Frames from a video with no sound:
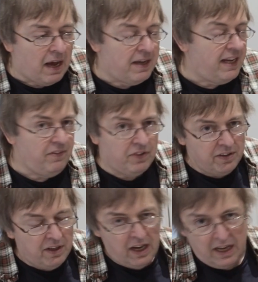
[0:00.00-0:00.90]

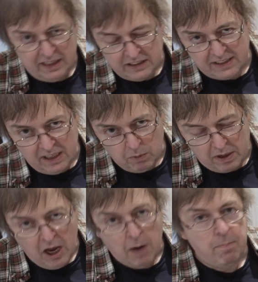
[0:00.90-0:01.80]
here's another
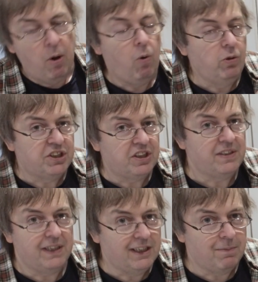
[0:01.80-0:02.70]
one, pause to
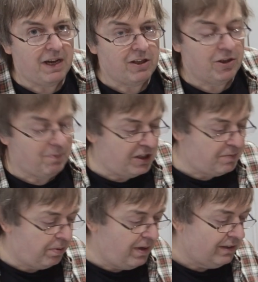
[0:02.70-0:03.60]
think about them
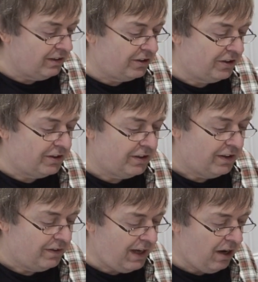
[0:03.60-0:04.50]
as prints.
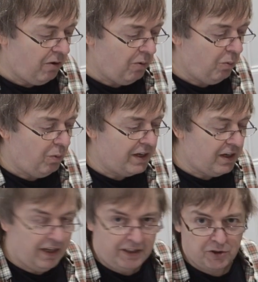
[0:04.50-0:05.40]
Now, when
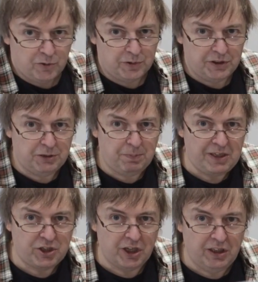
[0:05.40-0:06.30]
I took this
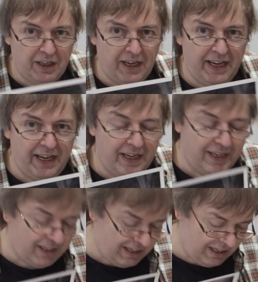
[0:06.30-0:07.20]
picture
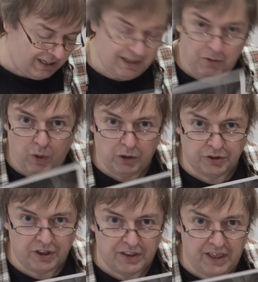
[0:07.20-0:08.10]
in
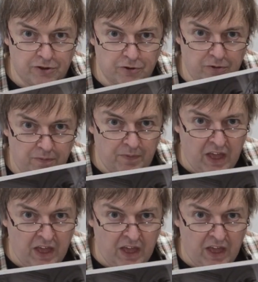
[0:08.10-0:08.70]
Wells Cathedral,